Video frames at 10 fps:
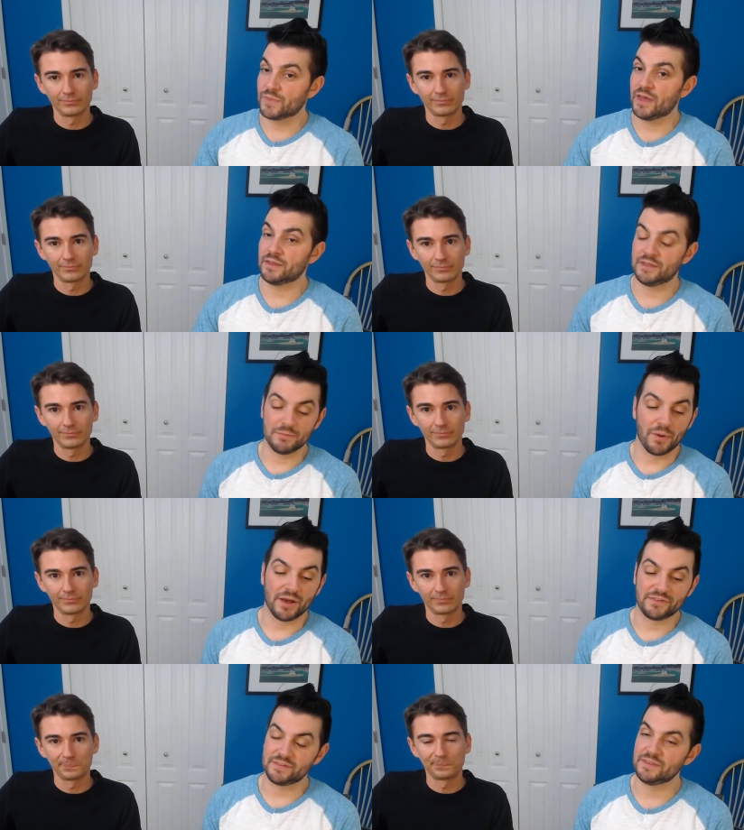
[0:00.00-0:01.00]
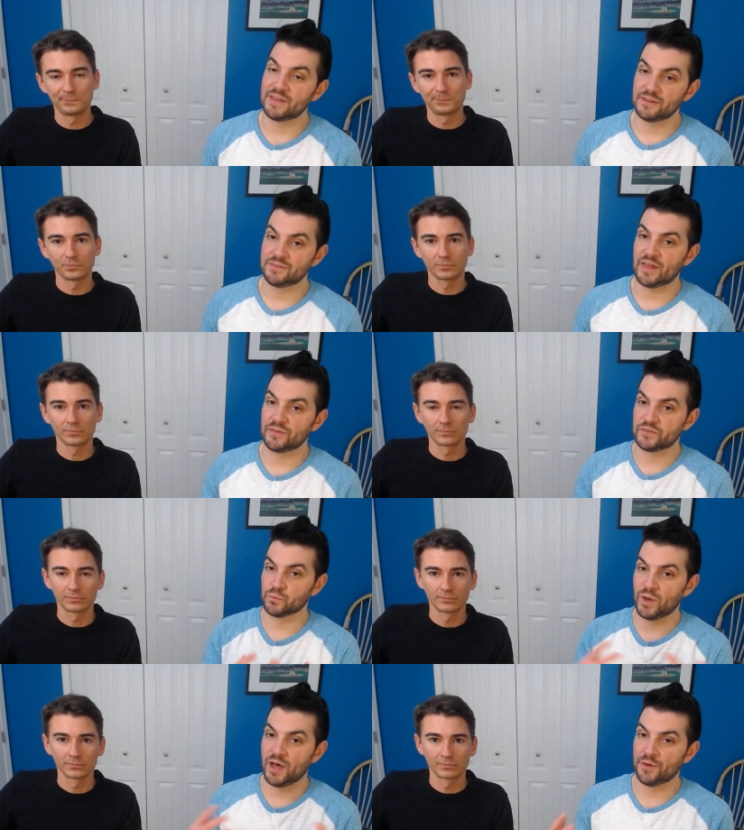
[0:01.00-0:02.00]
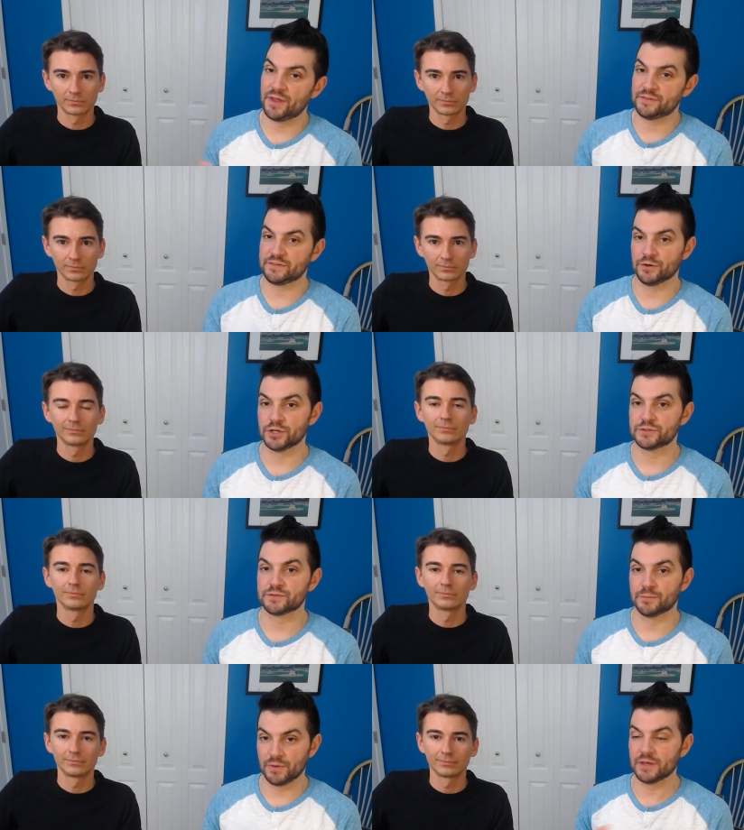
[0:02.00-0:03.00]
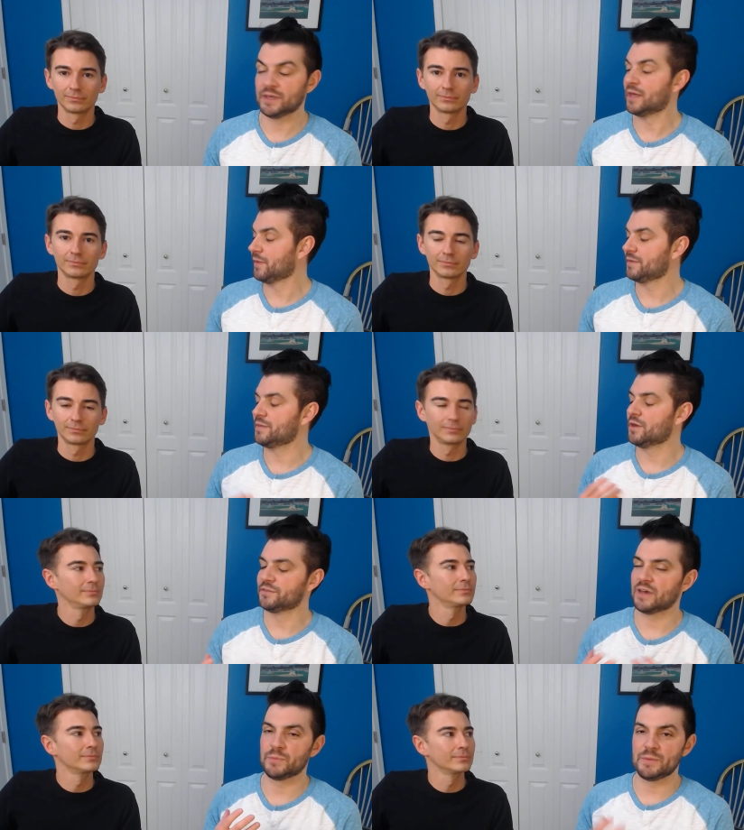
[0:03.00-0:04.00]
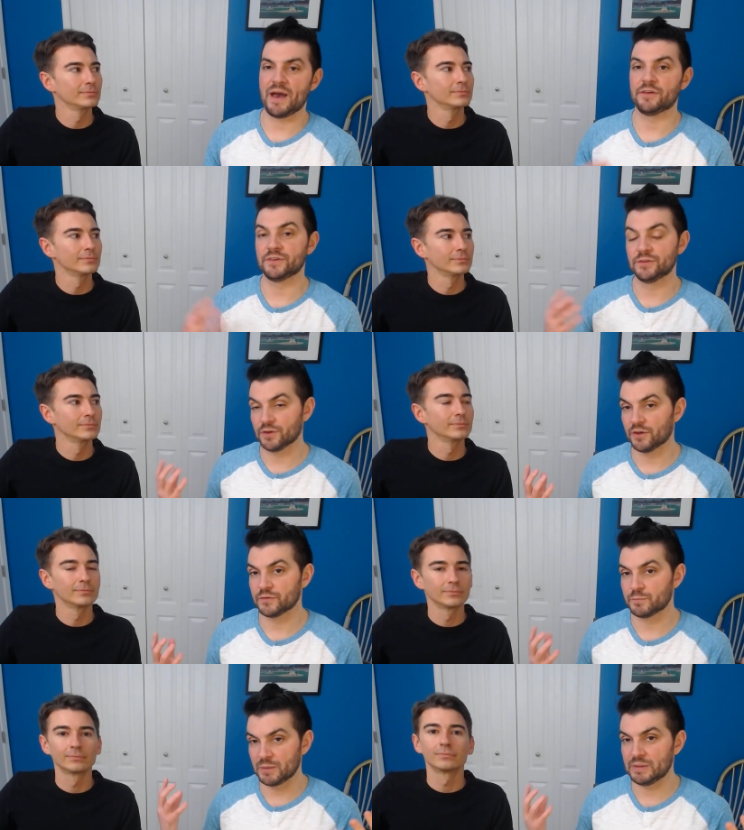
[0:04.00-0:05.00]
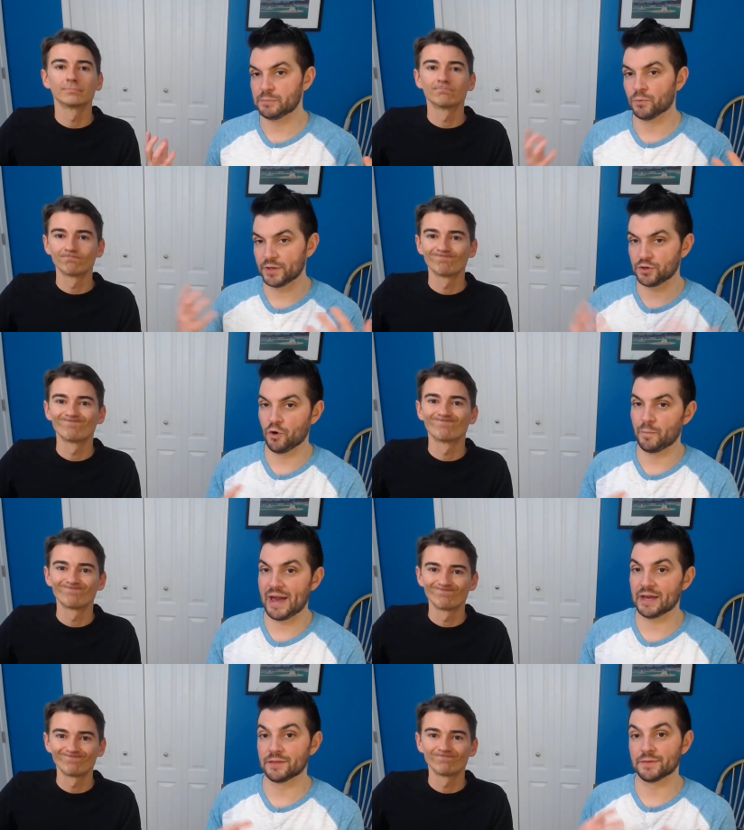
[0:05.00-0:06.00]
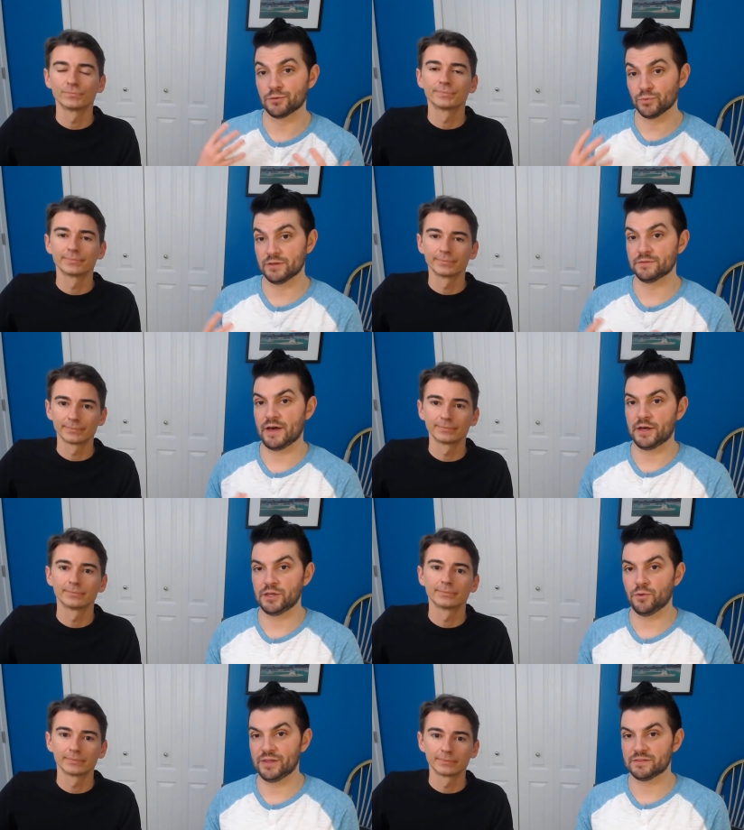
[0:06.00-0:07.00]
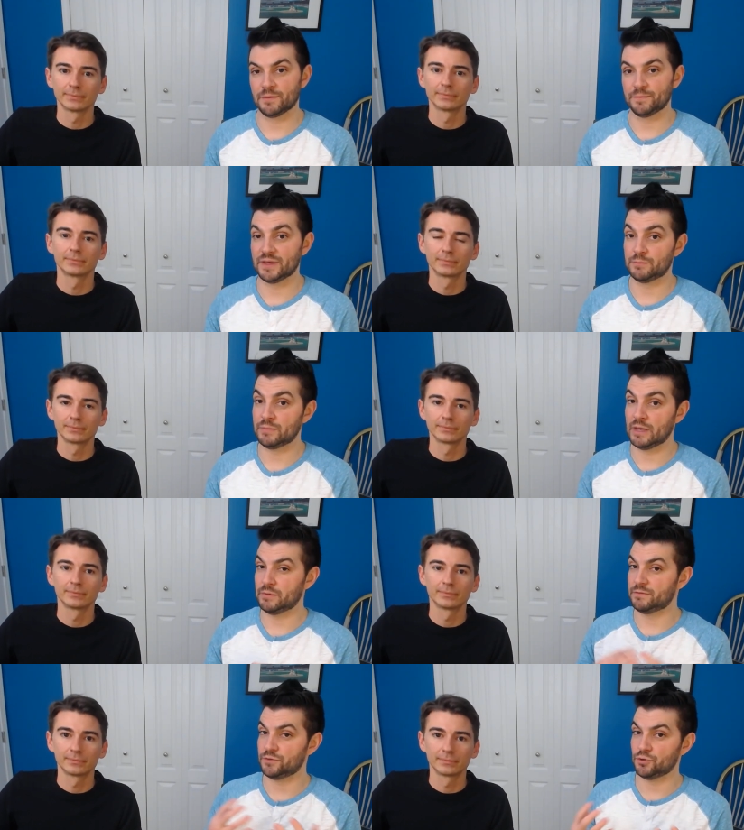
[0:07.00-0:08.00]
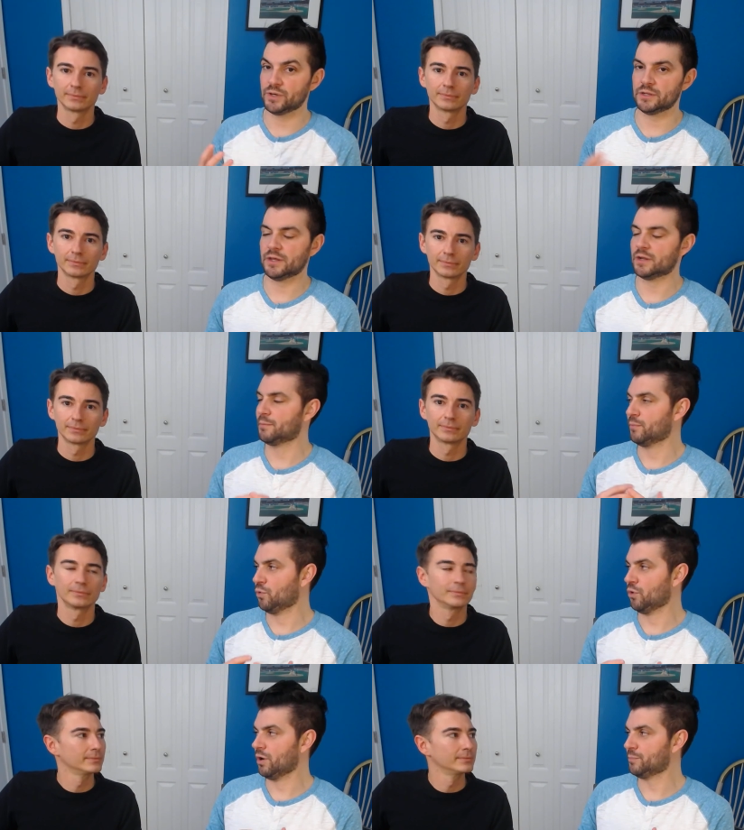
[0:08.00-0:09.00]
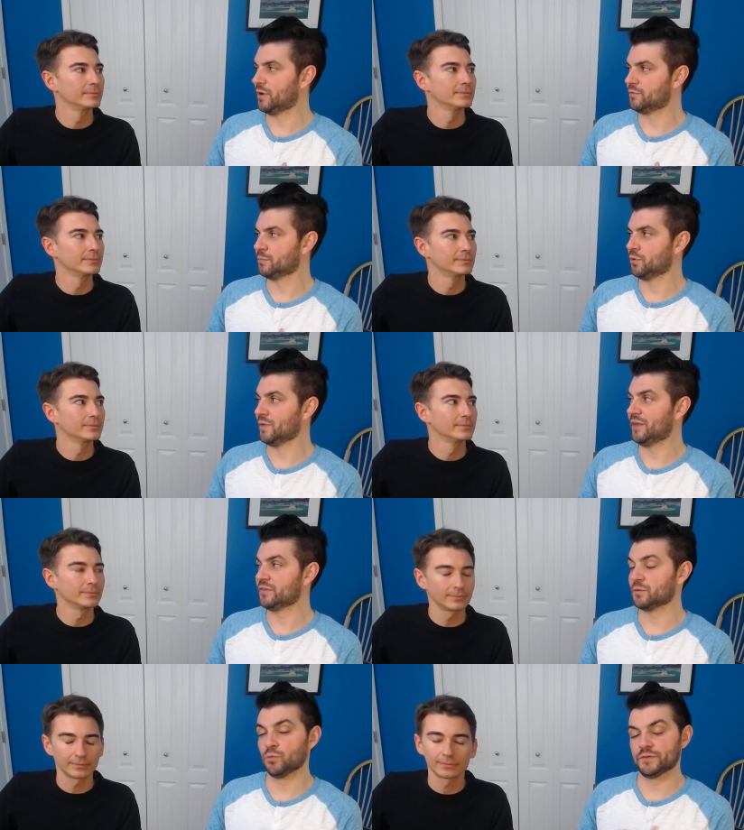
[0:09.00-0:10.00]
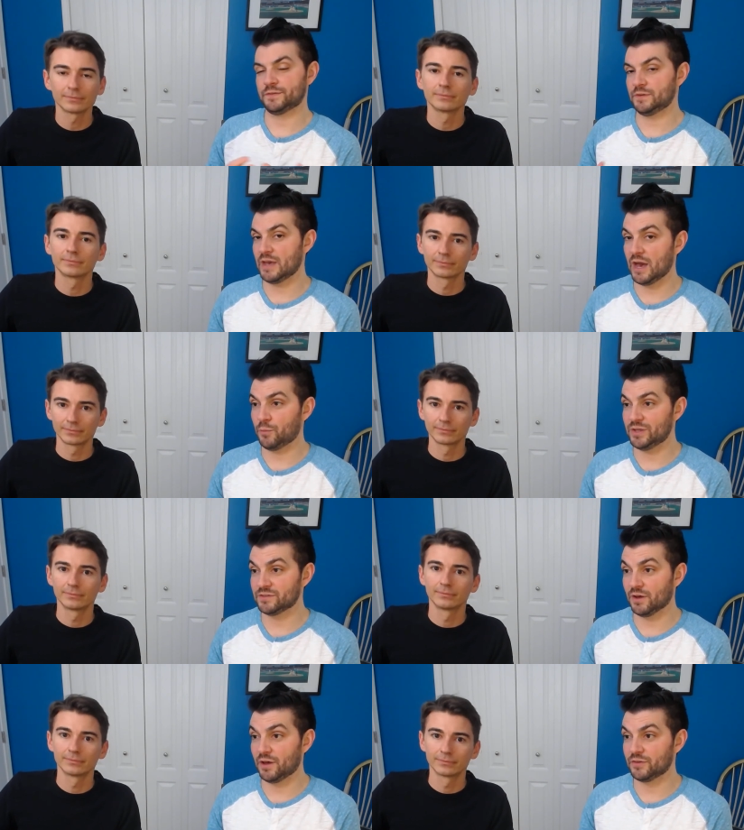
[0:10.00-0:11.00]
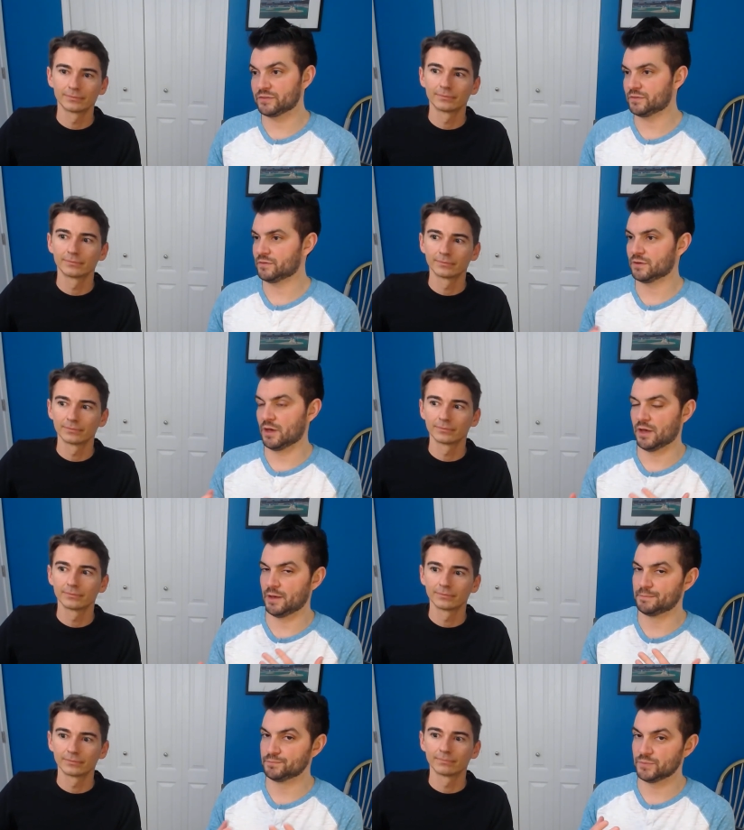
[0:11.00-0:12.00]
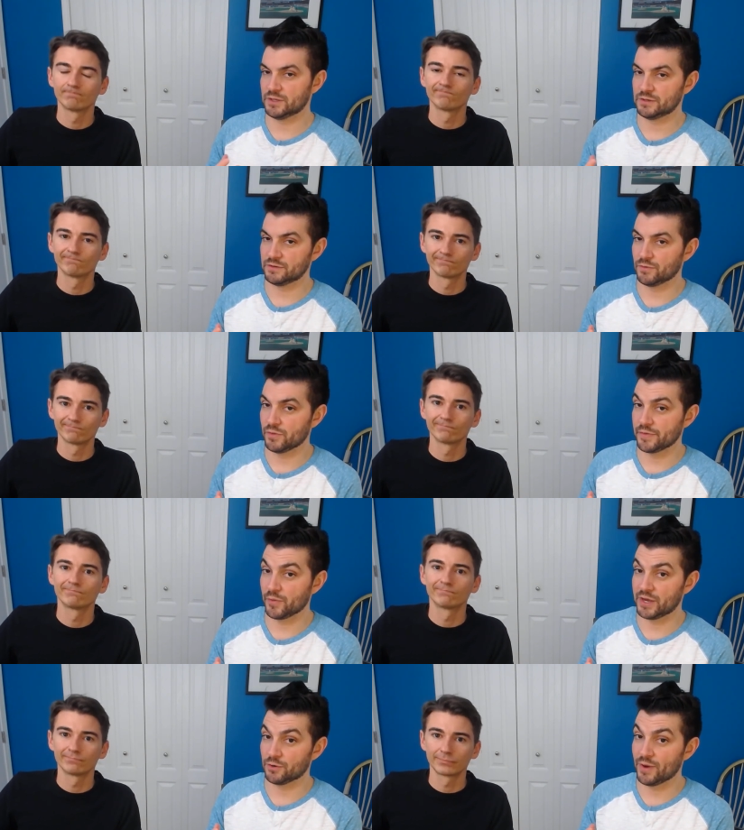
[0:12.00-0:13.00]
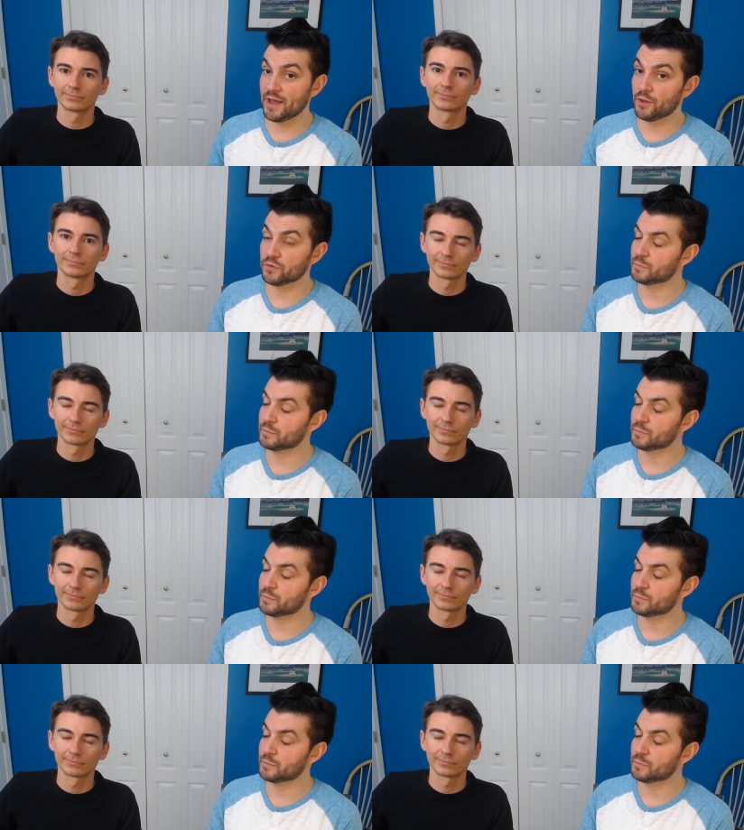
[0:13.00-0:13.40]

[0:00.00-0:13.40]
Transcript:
Speaker 1: he might see that that swell and that surge from again like the untimely passing does make people like go back and like reevaluate something and maybe view it in a more preferable lens so we'll see how he does um, in the, later rounds